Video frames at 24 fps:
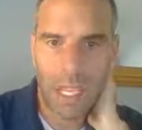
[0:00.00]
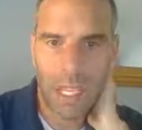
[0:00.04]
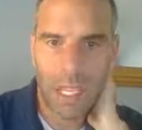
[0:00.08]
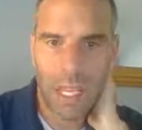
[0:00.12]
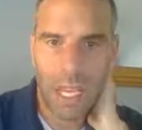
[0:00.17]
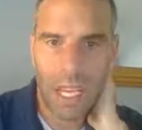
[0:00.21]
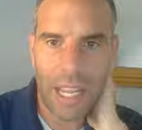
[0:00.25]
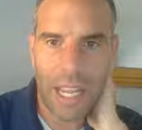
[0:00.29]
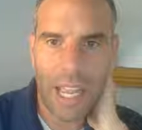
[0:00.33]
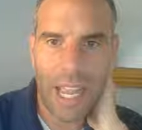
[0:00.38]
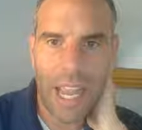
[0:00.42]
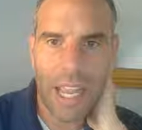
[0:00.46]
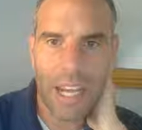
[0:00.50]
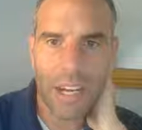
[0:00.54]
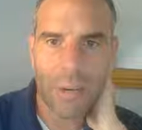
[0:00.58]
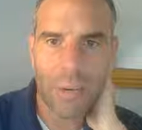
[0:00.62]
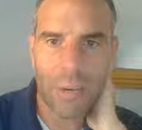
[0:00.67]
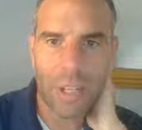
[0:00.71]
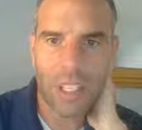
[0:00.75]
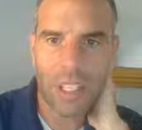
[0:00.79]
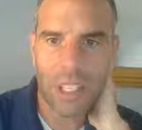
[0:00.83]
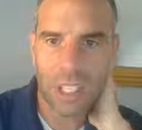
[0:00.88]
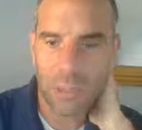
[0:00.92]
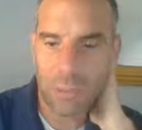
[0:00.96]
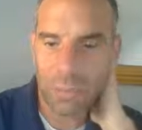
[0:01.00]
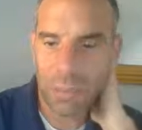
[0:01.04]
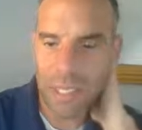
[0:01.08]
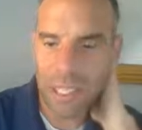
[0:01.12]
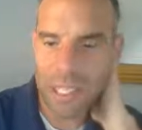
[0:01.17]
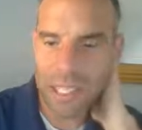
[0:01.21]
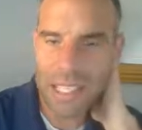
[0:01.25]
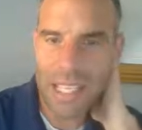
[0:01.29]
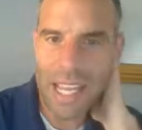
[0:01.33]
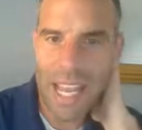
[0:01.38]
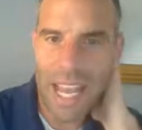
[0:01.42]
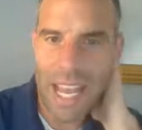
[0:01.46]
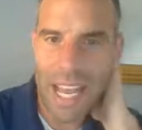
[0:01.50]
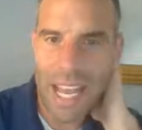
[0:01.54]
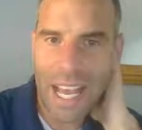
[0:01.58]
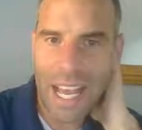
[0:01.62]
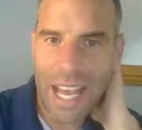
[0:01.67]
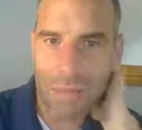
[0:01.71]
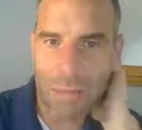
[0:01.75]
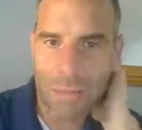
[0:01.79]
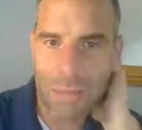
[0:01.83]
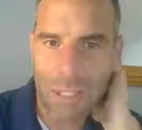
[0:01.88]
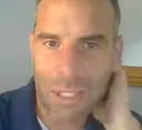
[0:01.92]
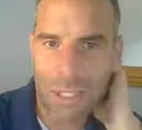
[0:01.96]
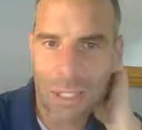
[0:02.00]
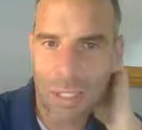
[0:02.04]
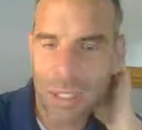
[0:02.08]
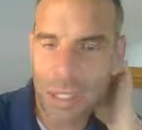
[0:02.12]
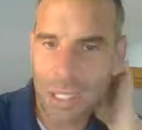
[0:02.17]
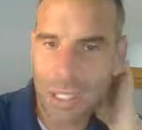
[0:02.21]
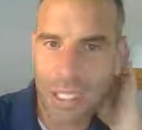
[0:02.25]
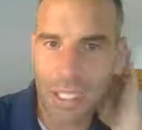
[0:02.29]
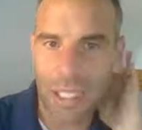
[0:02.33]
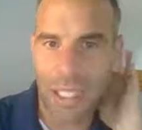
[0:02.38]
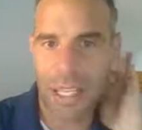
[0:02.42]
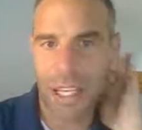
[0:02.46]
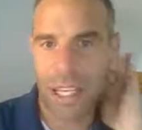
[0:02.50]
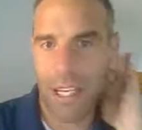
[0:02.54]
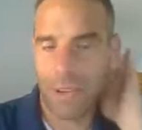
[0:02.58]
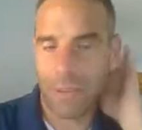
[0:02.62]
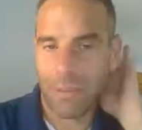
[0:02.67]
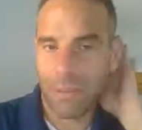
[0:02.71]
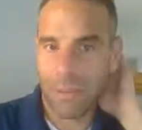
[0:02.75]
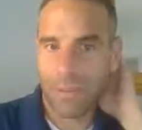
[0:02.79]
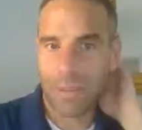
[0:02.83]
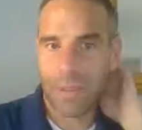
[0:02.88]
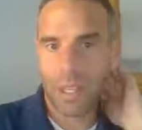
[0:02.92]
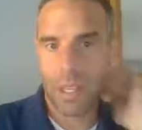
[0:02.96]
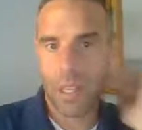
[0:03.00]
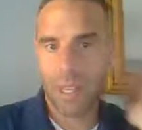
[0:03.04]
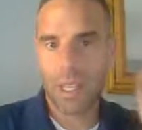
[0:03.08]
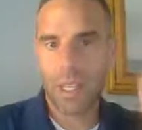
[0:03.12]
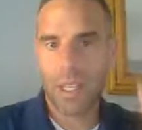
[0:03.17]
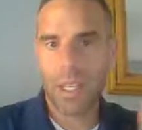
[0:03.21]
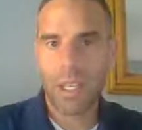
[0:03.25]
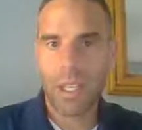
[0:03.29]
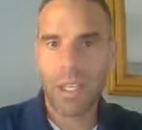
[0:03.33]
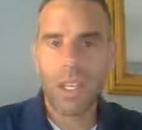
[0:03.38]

I had originally put a tabs in there.